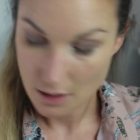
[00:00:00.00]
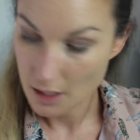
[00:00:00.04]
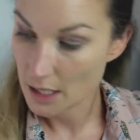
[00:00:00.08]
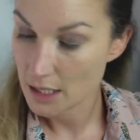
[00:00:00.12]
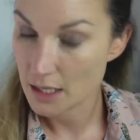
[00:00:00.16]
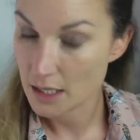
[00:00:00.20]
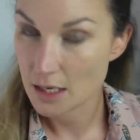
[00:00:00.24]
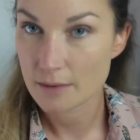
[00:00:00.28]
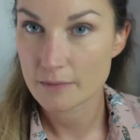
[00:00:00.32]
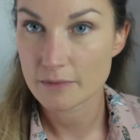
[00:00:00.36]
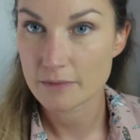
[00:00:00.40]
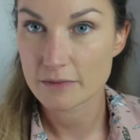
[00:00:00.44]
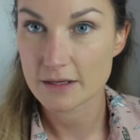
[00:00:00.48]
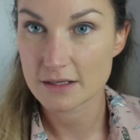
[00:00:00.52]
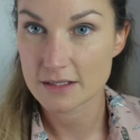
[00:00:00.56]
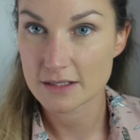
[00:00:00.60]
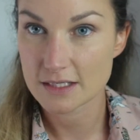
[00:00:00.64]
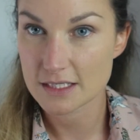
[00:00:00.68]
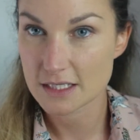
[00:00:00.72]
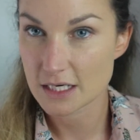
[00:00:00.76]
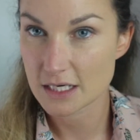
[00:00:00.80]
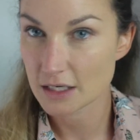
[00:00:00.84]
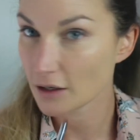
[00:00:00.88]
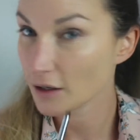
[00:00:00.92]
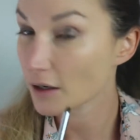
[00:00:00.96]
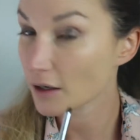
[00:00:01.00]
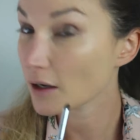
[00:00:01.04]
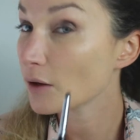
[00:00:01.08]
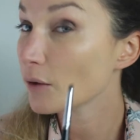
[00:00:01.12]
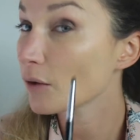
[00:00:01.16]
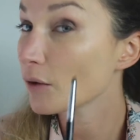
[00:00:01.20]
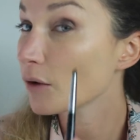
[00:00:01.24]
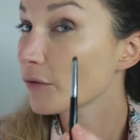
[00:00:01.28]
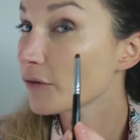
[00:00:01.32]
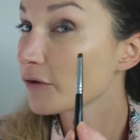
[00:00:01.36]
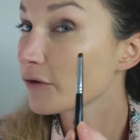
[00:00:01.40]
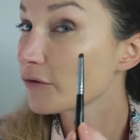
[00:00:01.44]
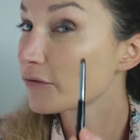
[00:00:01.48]
And this is going to go
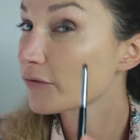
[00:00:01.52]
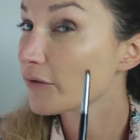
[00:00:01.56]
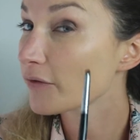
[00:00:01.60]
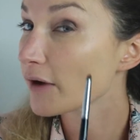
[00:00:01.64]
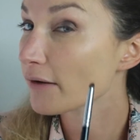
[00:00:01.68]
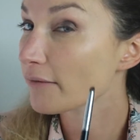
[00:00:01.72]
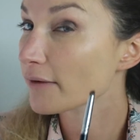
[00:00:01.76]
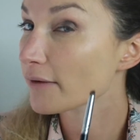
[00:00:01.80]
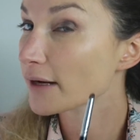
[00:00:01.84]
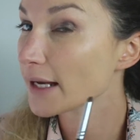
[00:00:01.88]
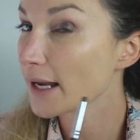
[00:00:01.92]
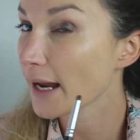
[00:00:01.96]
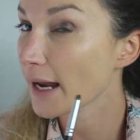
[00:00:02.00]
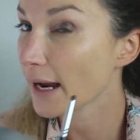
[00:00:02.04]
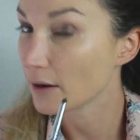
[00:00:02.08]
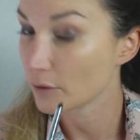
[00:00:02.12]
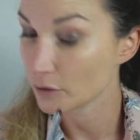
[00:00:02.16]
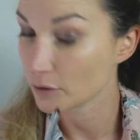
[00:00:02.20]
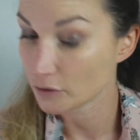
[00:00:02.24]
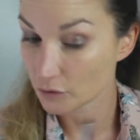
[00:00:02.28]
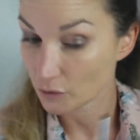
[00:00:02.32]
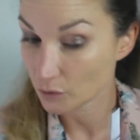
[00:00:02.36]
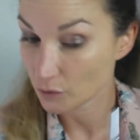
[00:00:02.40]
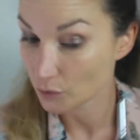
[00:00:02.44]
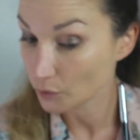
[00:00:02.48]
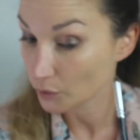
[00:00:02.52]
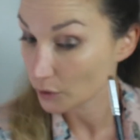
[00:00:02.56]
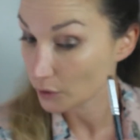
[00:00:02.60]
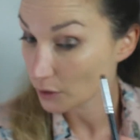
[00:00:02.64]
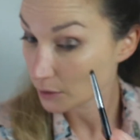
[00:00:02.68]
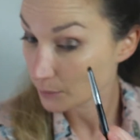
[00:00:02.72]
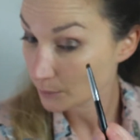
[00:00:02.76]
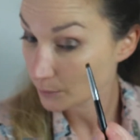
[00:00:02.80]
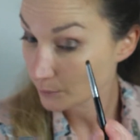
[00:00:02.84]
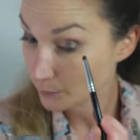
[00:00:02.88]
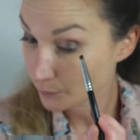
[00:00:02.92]
on the very outer corner.